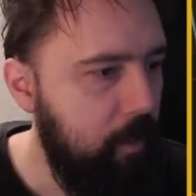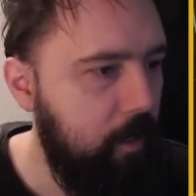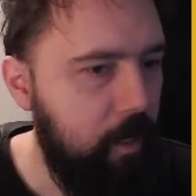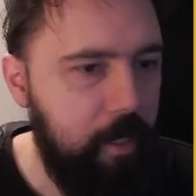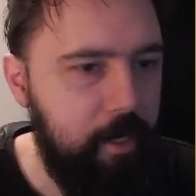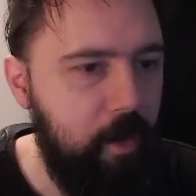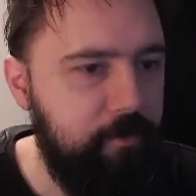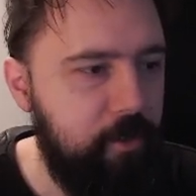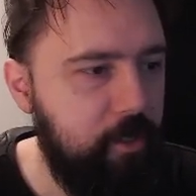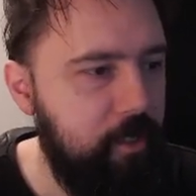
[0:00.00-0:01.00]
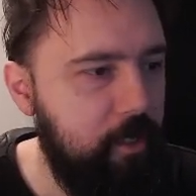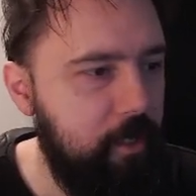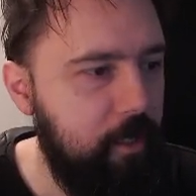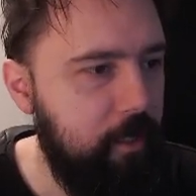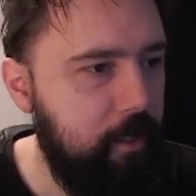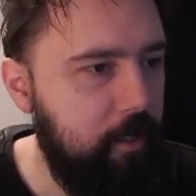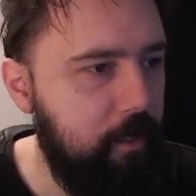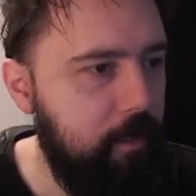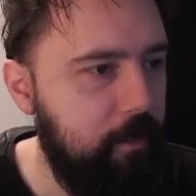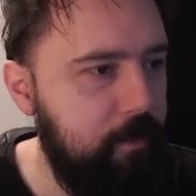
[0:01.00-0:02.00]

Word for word: uh, and after the uh,